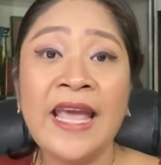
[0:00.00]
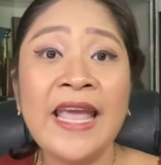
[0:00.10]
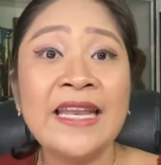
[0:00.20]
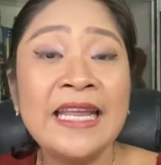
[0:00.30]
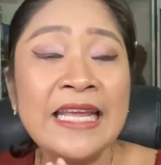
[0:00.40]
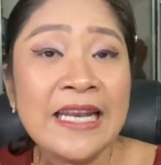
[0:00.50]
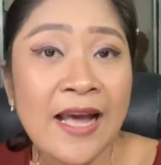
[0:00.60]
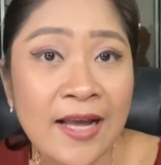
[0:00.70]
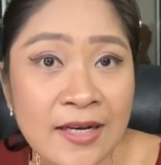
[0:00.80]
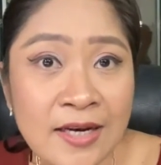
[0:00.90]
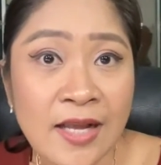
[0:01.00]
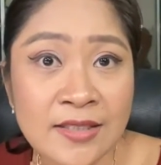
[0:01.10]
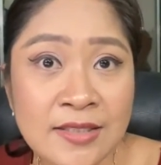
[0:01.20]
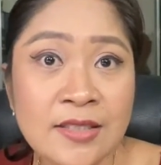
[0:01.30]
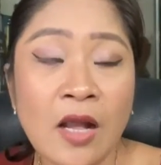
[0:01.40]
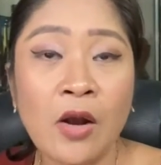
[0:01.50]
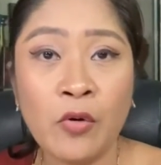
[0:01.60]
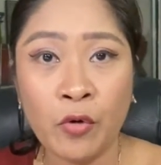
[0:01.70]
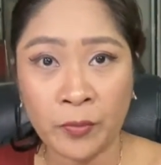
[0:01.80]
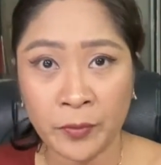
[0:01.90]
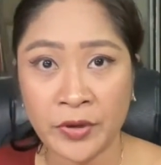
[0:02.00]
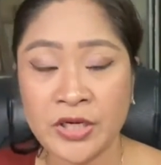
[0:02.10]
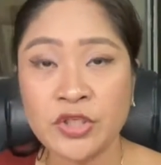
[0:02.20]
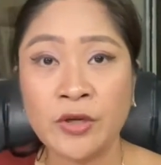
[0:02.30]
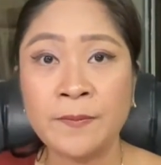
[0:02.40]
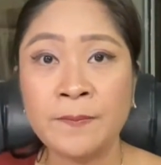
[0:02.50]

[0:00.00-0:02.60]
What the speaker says: and in a non-stock corporation.